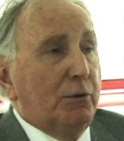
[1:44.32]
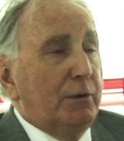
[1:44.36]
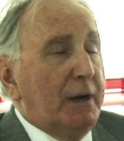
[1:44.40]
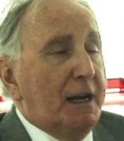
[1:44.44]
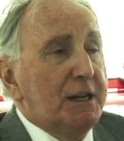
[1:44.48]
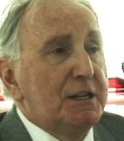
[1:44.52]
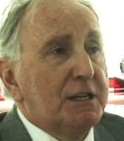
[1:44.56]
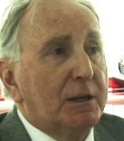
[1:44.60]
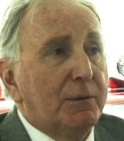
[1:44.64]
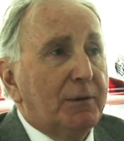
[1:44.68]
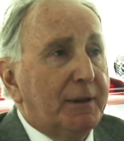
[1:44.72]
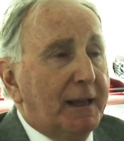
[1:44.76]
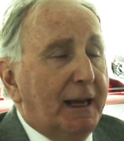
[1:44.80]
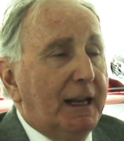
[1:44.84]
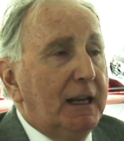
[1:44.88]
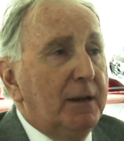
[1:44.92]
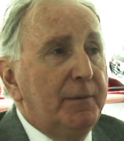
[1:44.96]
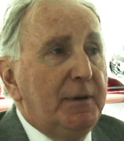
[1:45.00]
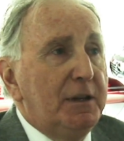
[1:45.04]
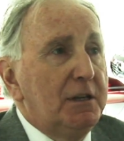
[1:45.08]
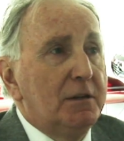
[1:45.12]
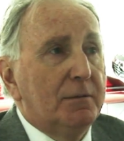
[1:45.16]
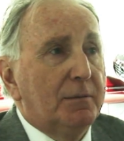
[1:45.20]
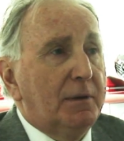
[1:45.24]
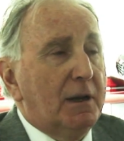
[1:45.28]
racing with
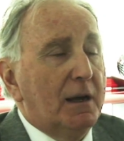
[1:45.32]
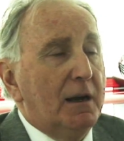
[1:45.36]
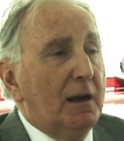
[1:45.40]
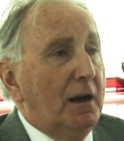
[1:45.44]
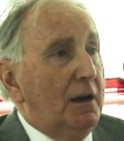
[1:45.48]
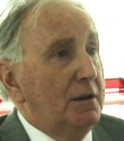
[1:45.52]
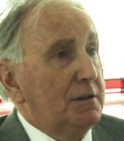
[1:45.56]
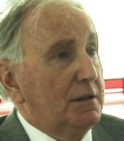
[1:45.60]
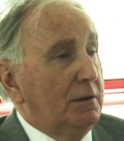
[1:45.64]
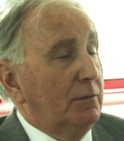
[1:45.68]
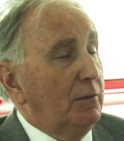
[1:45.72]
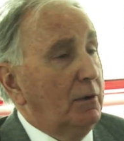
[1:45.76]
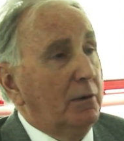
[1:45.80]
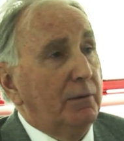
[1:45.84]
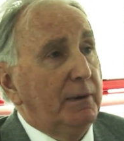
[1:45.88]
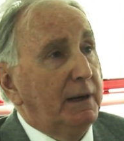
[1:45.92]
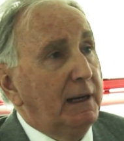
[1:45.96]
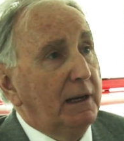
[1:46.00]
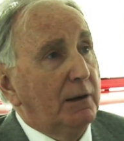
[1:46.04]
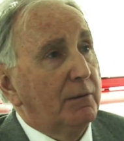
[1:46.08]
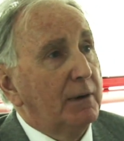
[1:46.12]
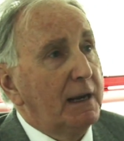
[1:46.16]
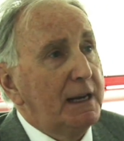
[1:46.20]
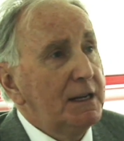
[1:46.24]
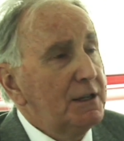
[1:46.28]
aluminium cars and were
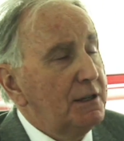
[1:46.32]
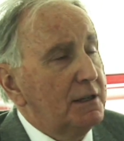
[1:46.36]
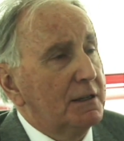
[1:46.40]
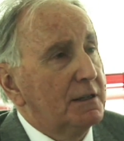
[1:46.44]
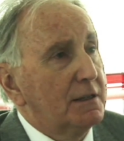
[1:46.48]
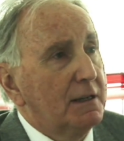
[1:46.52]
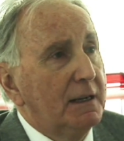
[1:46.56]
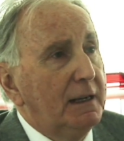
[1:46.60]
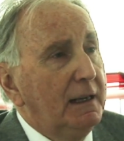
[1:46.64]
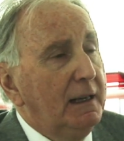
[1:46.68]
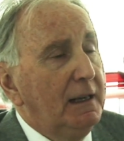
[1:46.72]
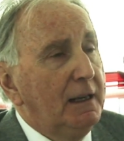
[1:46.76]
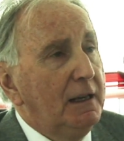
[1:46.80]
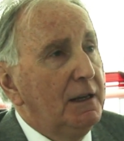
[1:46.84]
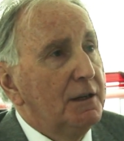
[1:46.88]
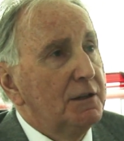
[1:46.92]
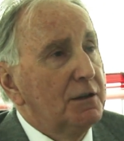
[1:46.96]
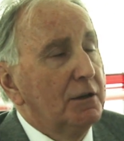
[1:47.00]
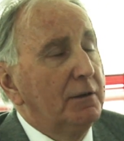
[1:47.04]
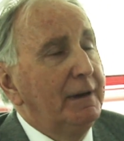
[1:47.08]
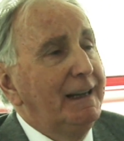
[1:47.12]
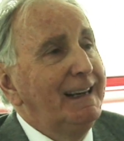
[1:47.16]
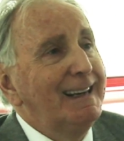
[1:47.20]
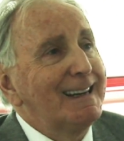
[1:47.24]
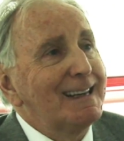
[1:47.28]
winning races.
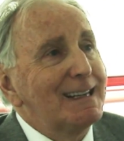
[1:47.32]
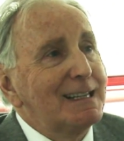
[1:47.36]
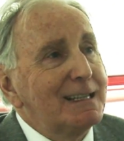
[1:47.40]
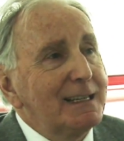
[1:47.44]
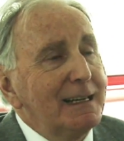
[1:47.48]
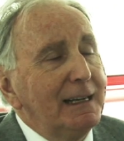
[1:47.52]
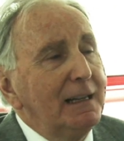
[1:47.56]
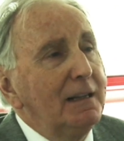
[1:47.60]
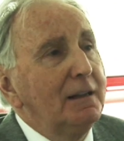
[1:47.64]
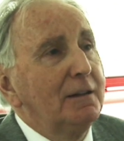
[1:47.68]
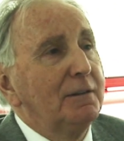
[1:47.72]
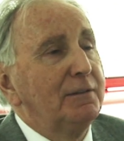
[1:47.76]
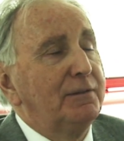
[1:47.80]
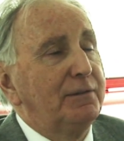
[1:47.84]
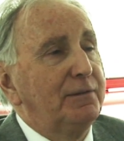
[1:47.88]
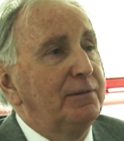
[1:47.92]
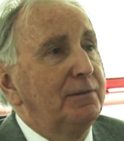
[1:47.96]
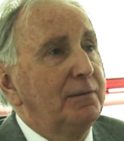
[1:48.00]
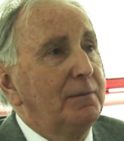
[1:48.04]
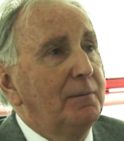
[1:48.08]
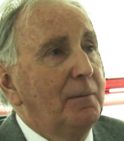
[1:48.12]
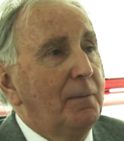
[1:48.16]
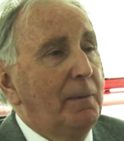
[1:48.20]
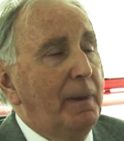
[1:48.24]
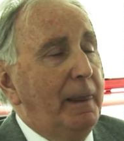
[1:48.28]
So in itself,
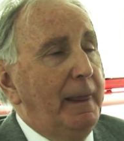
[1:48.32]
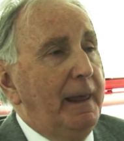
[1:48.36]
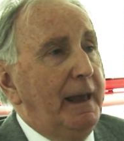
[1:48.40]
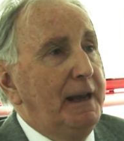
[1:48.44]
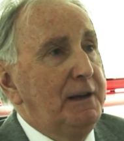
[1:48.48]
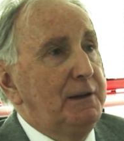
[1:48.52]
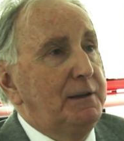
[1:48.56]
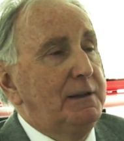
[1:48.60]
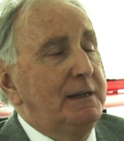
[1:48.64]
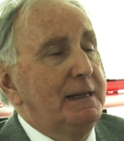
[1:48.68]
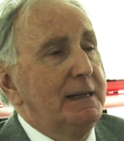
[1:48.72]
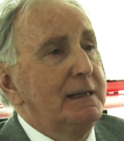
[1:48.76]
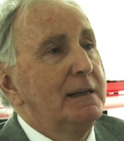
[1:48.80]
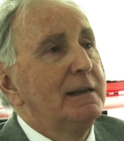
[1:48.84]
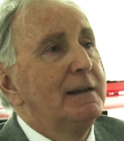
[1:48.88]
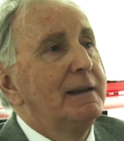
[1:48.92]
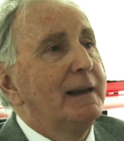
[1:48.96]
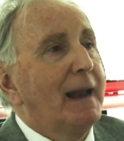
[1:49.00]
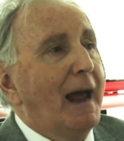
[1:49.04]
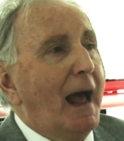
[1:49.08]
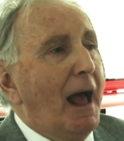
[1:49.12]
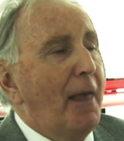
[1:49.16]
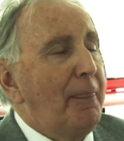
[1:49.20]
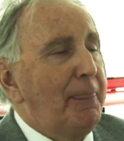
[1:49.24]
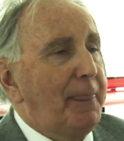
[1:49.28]
it didn't
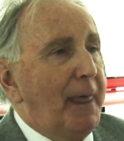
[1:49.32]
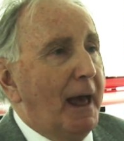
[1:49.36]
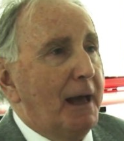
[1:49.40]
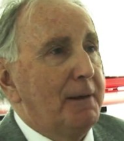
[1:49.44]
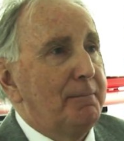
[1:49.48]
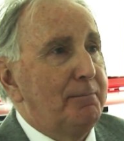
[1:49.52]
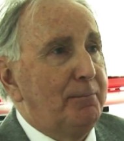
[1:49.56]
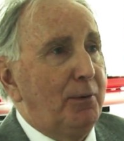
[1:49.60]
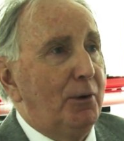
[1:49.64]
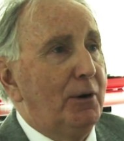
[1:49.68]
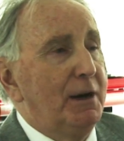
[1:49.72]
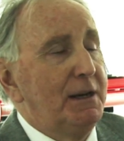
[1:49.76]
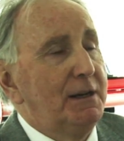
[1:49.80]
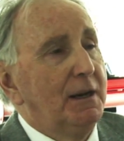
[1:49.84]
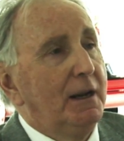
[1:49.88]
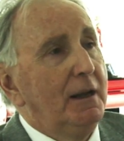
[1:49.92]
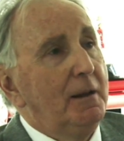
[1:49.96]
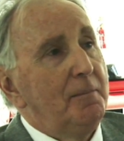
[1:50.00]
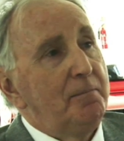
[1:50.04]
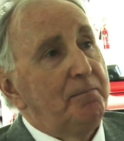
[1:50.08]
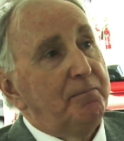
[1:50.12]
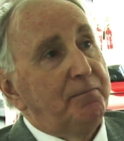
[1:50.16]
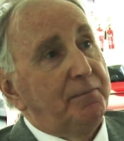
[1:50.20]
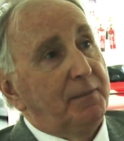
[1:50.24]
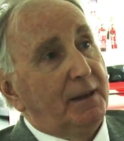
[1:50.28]
at that point
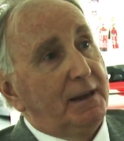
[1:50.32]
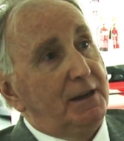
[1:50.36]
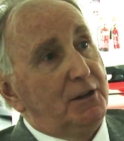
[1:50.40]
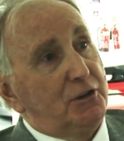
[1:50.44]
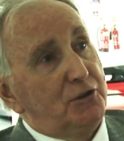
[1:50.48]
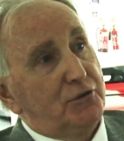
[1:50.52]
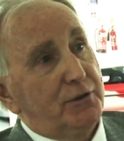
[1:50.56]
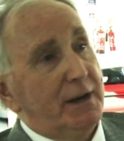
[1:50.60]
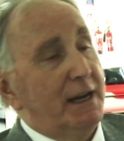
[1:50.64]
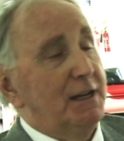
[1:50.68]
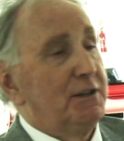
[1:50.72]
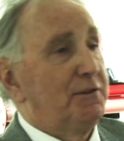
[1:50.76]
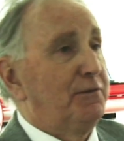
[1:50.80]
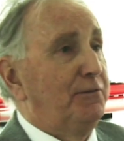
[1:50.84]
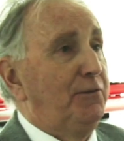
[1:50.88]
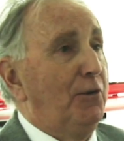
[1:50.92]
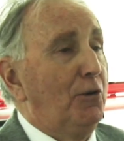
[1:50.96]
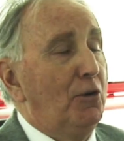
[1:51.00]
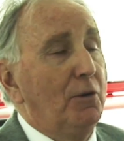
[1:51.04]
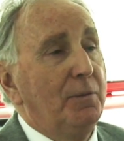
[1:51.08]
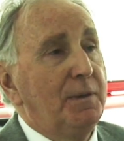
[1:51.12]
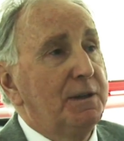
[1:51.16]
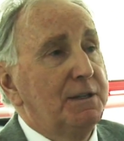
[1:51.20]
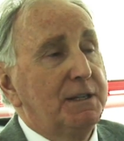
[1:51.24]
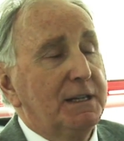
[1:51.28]

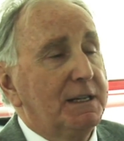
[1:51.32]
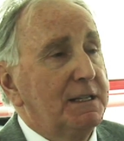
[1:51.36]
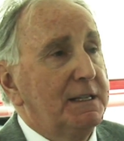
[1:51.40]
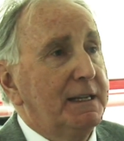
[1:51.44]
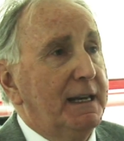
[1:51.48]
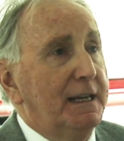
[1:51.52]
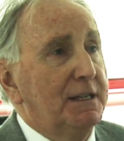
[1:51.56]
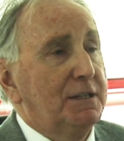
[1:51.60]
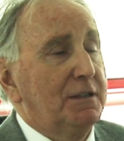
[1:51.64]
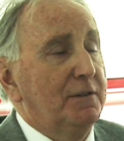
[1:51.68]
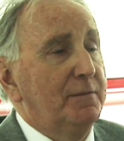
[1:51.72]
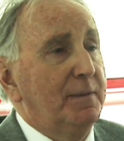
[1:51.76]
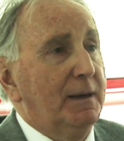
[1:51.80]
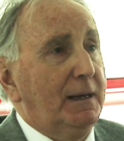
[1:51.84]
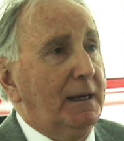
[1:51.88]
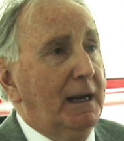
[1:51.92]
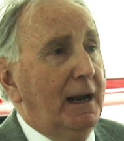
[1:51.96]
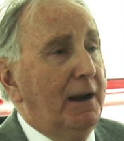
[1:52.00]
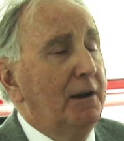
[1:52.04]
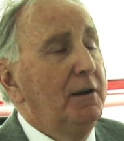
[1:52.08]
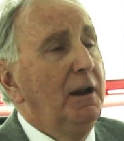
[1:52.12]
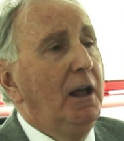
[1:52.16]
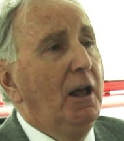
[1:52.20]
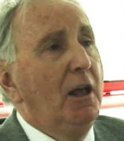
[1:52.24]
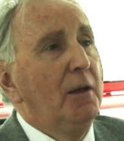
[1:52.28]
transform the success of
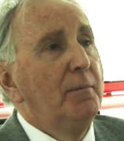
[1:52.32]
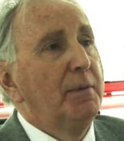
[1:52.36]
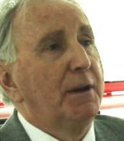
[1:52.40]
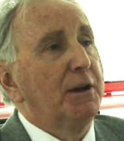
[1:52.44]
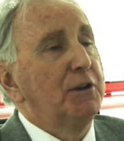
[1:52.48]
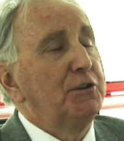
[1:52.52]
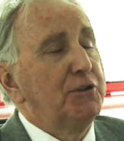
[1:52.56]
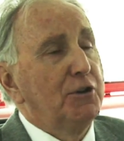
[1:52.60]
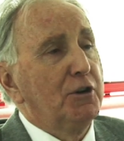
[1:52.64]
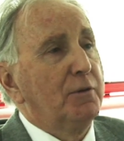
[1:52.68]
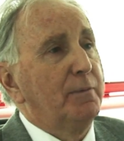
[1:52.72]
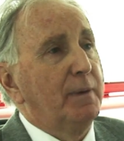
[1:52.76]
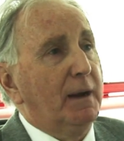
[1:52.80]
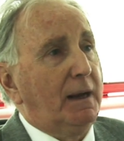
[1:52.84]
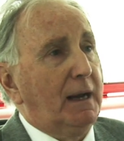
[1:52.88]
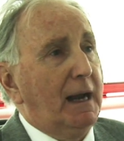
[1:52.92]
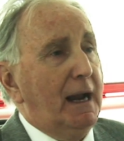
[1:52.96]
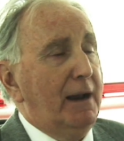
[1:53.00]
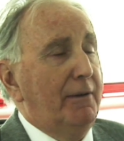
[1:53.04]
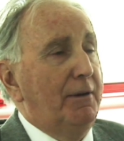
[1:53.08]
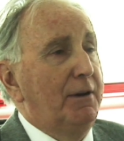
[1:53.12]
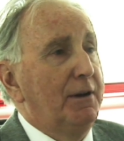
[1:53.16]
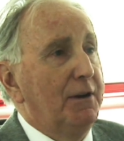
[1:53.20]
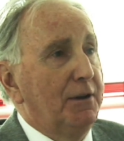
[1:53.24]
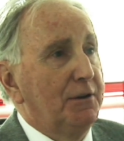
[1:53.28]
McLaren, but it took
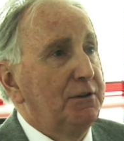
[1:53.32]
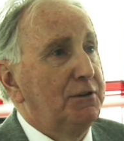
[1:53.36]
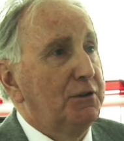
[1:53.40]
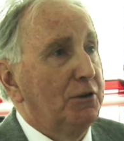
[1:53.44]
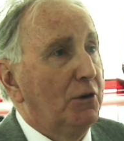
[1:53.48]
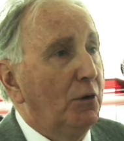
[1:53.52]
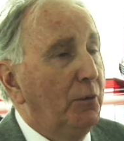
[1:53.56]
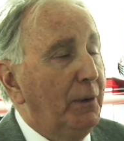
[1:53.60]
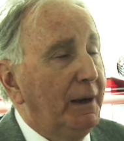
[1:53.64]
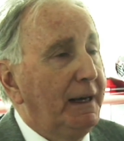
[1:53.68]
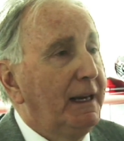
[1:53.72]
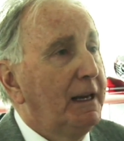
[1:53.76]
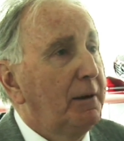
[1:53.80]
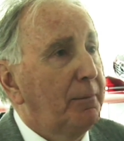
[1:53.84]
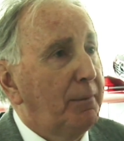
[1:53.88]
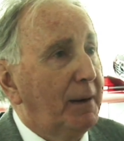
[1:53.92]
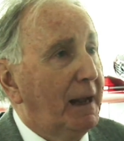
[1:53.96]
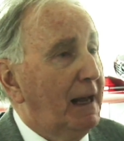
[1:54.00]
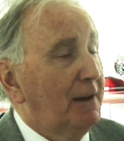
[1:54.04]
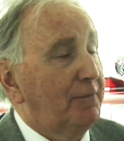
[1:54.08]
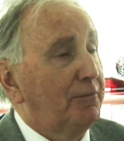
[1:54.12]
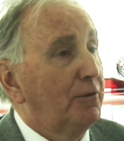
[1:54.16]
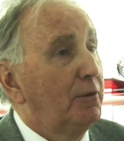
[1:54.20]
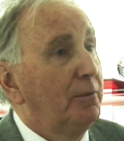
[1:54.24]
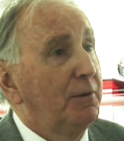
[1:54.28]
McLaren onto a winning
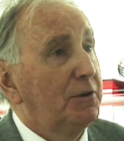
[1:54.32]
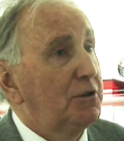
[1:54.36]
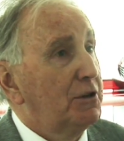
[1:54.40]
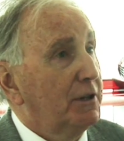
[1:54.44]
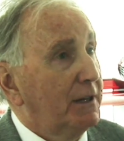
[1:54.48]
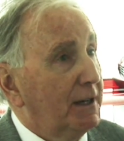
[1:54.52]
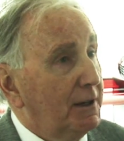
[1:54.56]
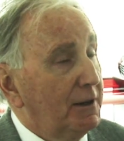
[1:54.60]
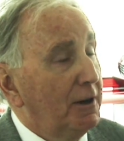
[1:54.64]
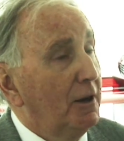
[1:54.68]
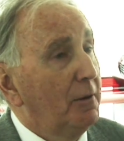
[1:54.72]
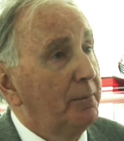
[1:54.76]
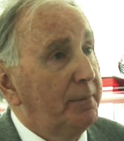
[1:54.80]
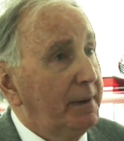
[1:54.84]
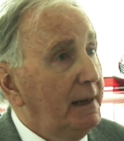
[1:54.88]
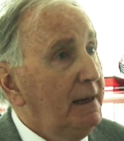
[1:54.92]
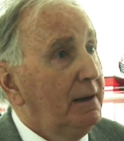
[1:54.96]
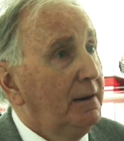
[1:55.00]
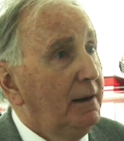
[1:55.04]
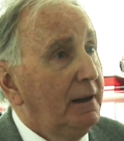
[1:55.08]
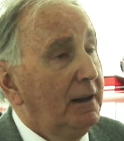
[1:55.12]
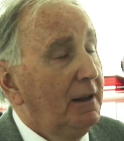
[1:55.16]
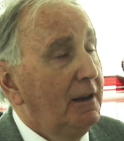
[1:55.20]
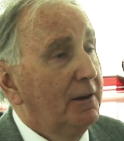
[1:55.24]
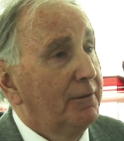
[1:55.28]
platform, which it had not been
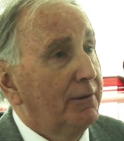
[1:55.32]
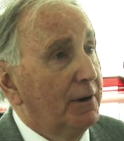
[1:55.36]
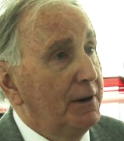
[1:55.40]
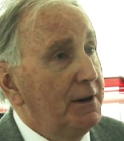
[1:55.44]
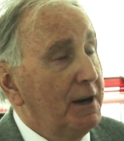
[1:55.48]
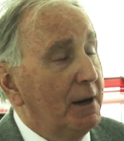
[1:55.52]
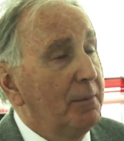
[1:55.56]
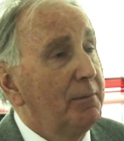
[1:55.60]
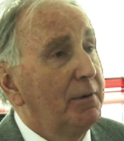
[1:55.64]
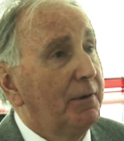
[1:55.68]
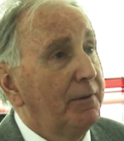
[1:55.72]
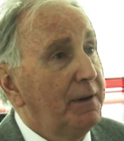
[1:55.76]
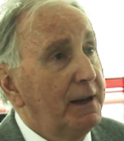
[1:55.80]
for a number of